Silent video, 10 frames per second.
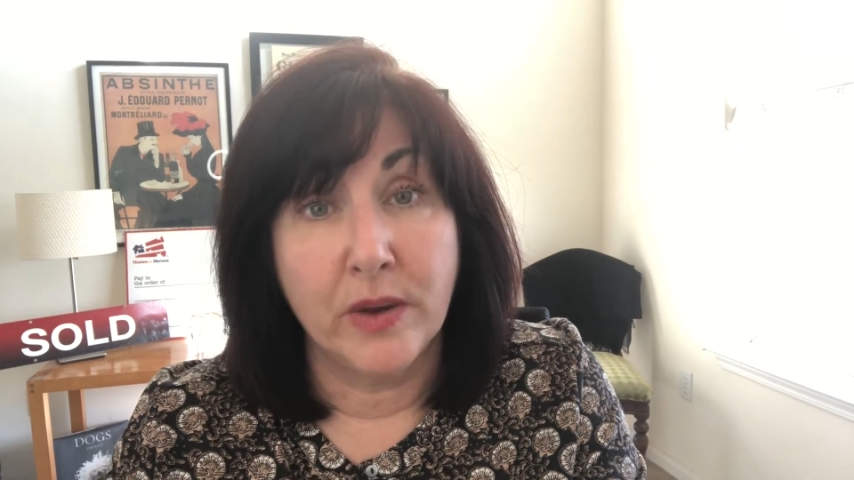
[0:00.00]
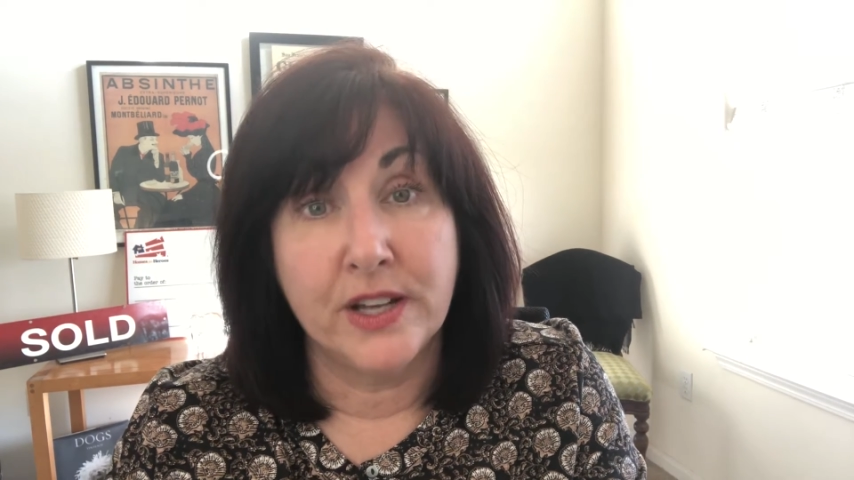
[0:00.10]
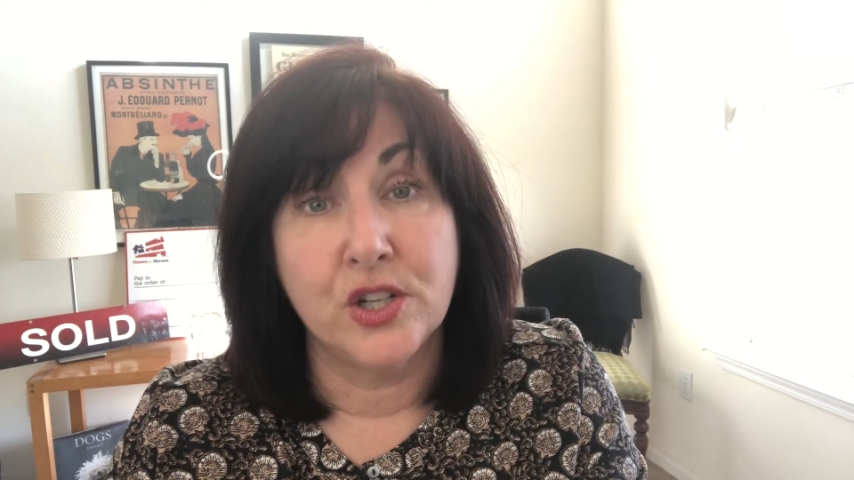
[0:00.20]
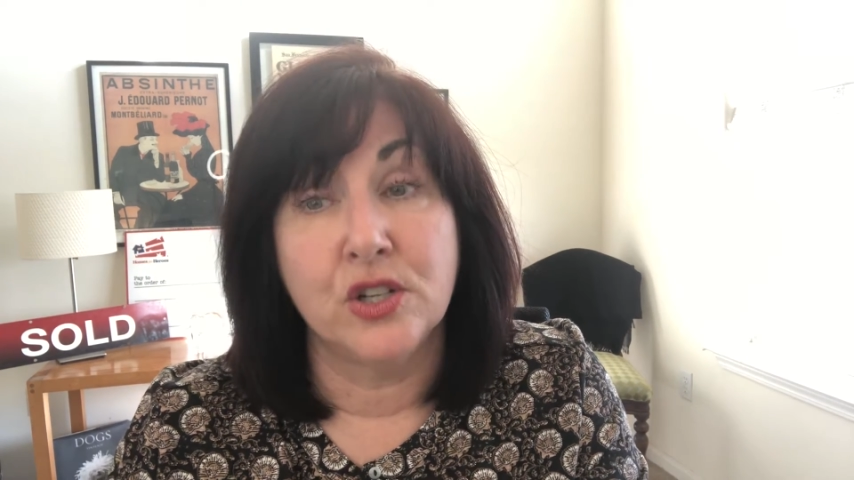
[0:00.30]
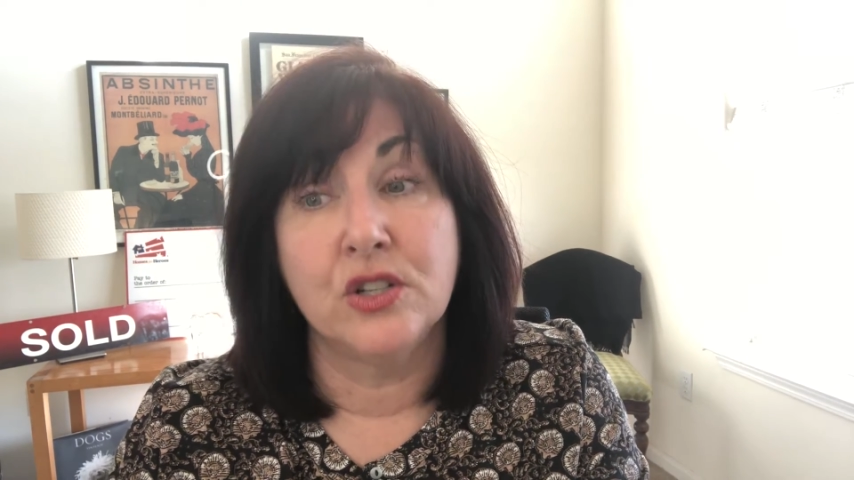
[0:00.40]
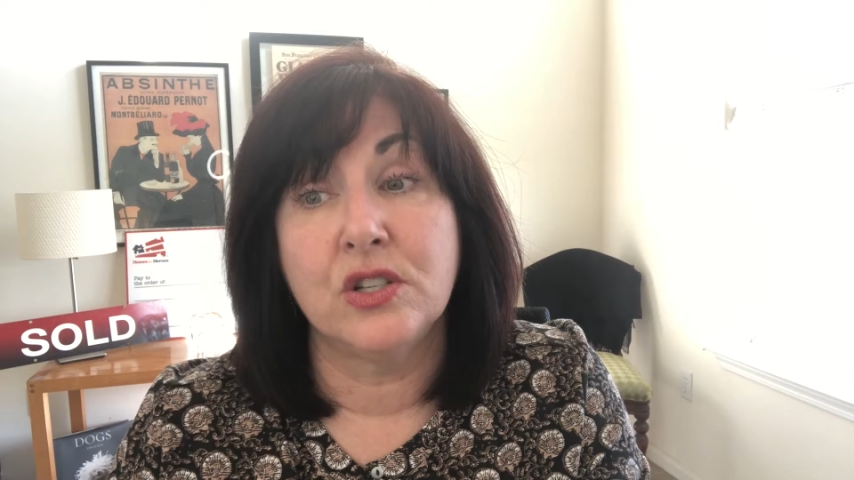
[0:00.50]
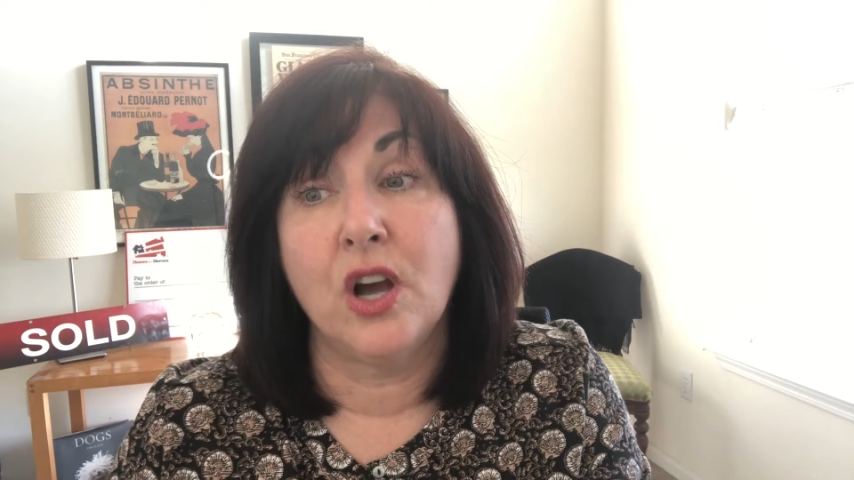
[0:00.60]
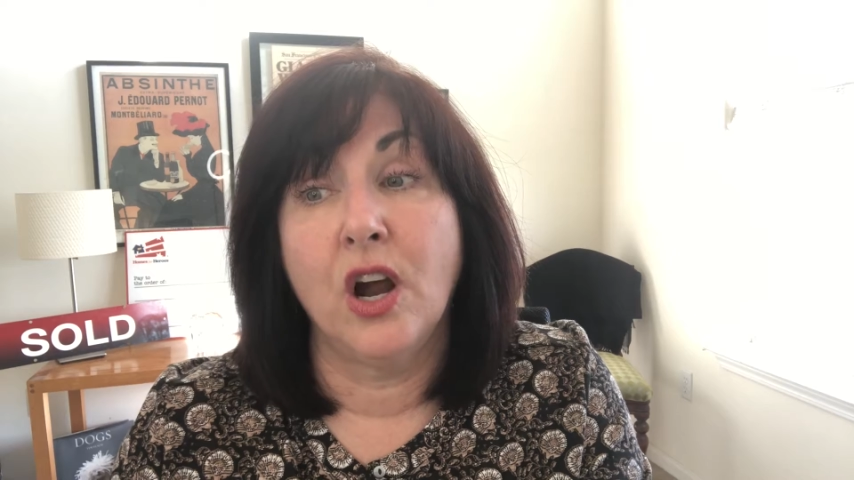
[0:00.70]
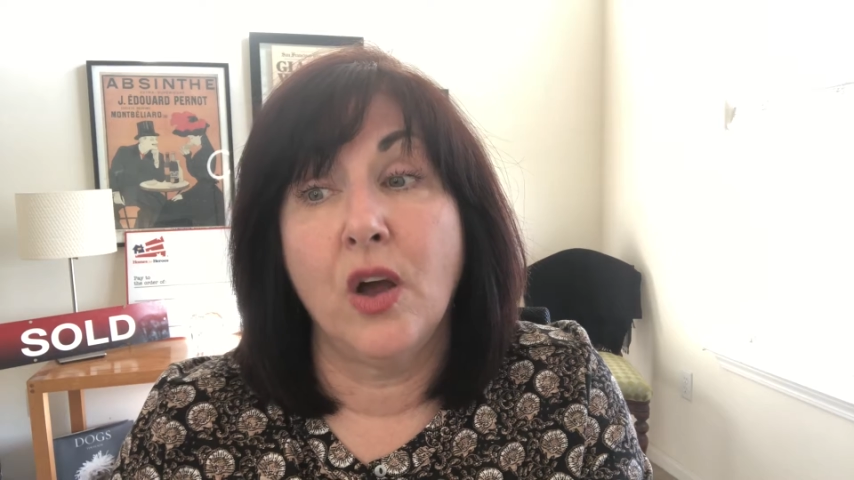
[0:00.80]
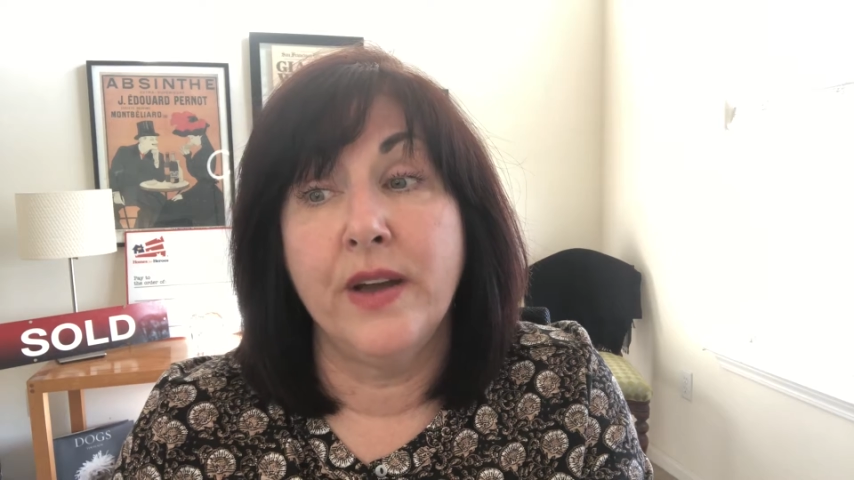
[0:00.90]
renters
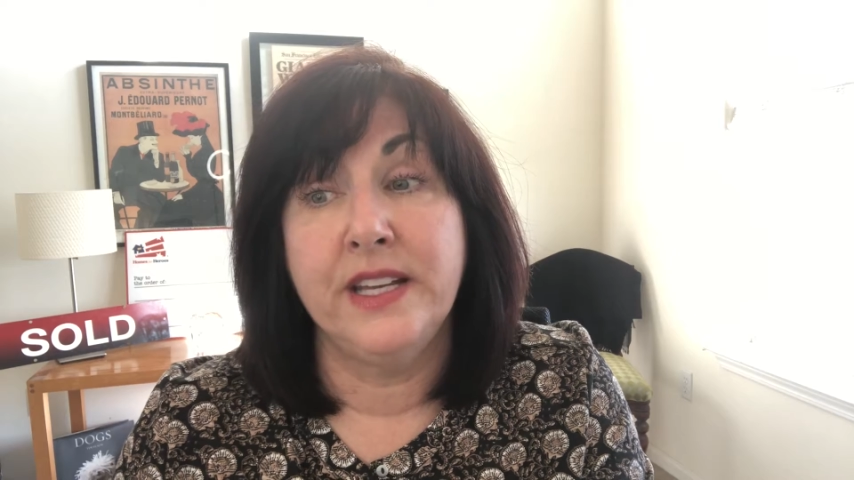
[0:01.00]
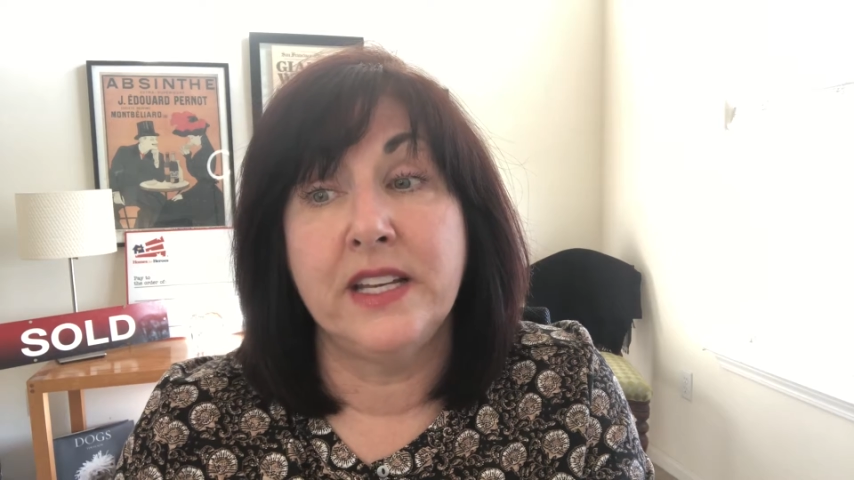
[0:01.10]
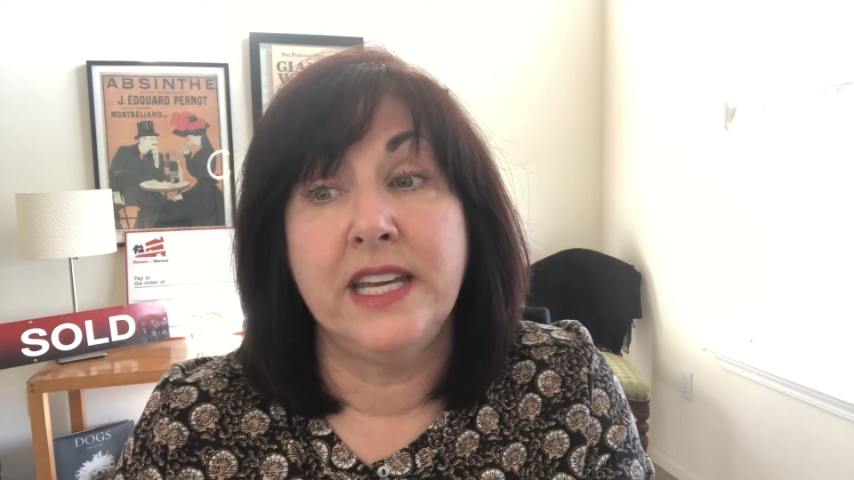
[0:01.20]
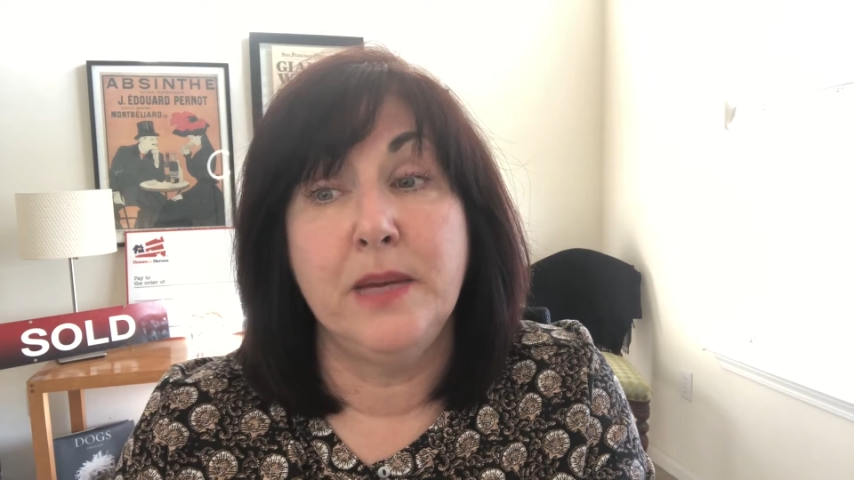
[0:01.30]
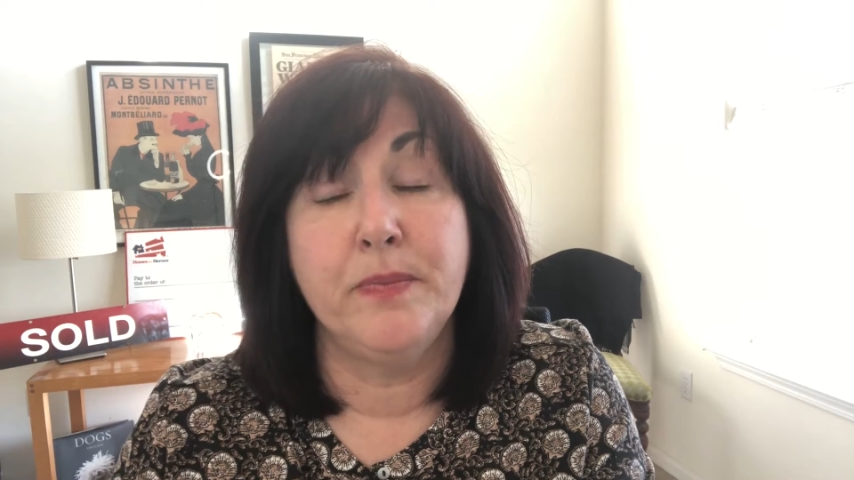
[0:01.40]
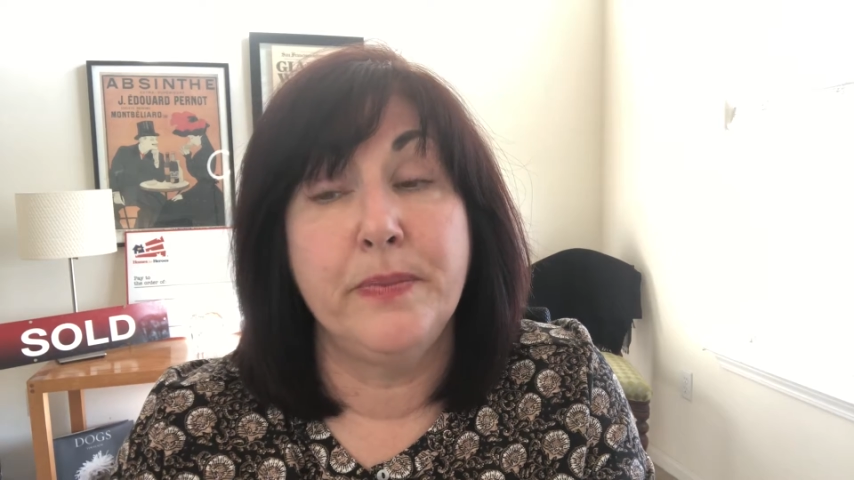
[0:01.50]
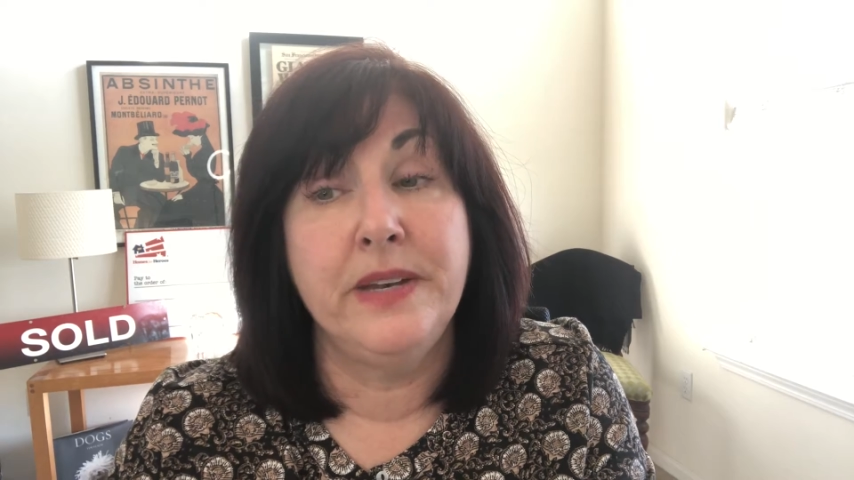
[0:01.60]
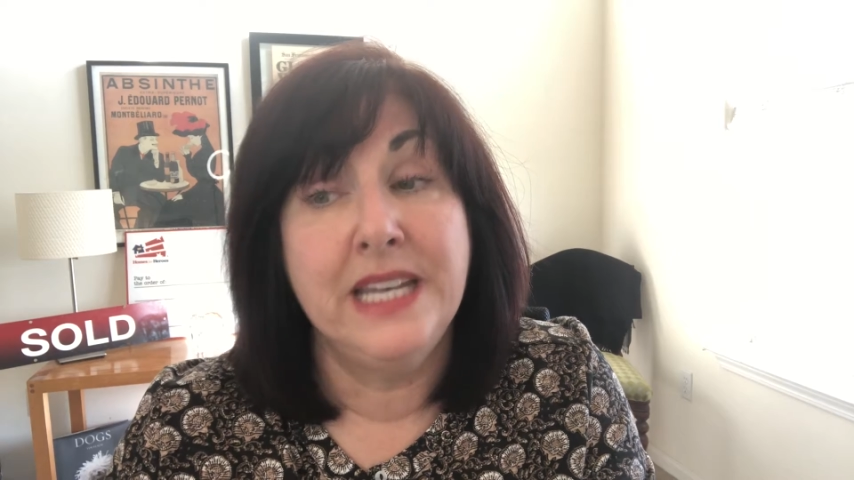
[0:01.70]
are going to keep